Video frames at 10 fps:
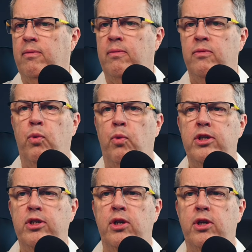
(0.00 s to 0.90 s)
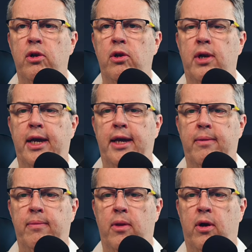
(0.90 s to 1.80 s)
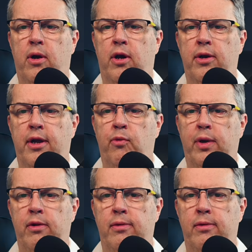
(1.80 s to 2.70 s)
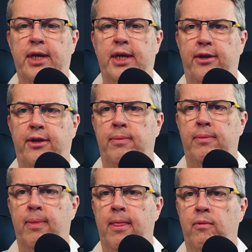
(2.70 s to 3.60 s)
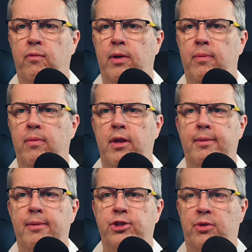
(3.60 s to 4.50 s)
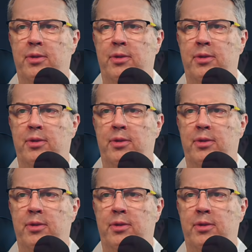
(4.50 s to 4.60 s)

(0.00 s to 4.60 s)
So what is this going to look like on a real site? Well, let me show you.